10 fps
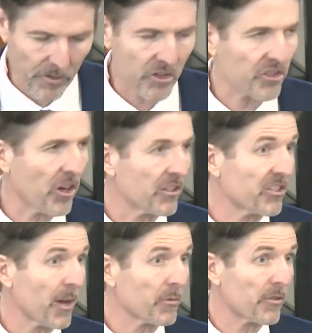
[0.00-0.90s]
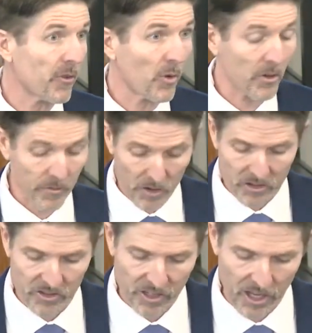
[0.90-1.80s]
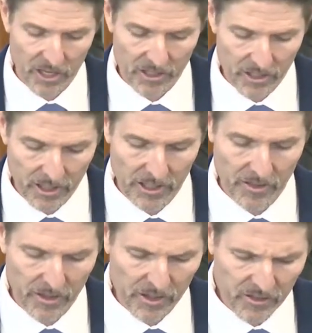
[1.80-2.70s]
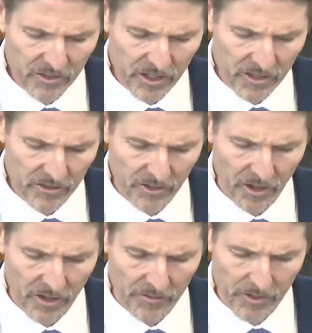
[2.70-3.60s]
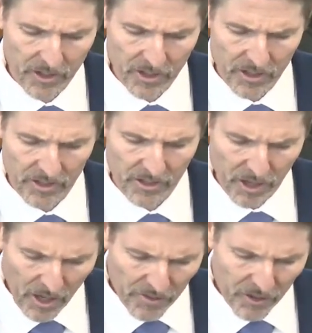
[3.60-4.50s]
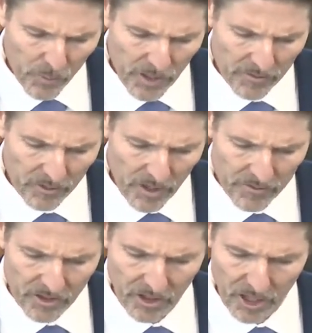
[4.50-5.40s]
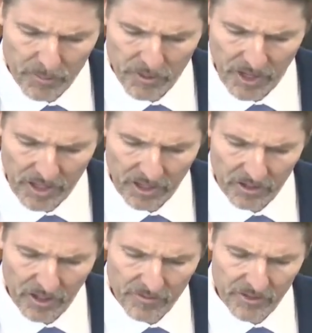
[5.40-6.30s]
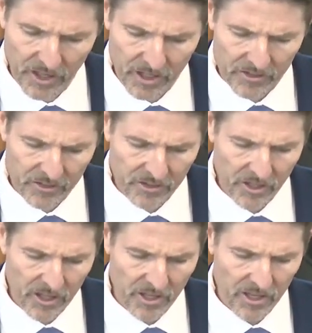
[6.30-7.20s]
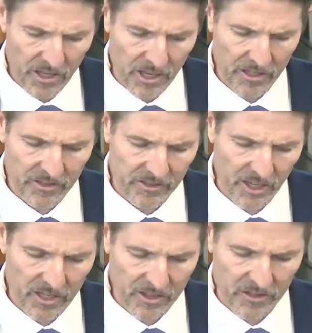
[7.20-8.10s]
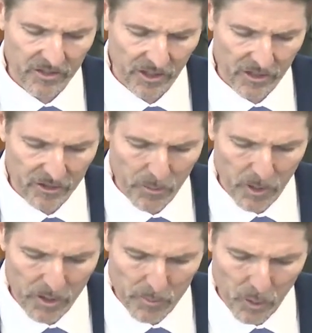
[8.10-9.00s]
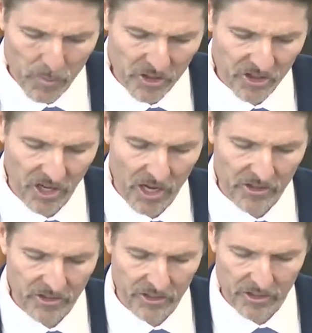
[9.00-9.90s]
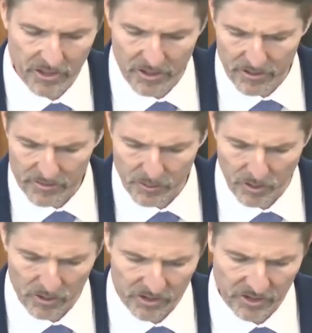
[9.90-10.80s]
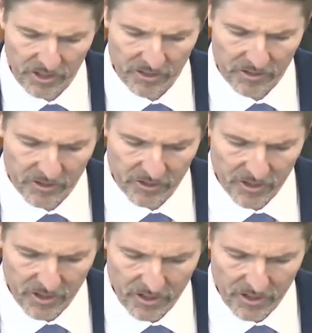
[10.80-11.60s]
1 John chapter 4, verse 10, in this is love, not that we have loved God, but that he loved us and sent his Son to be the propitiation for our sins.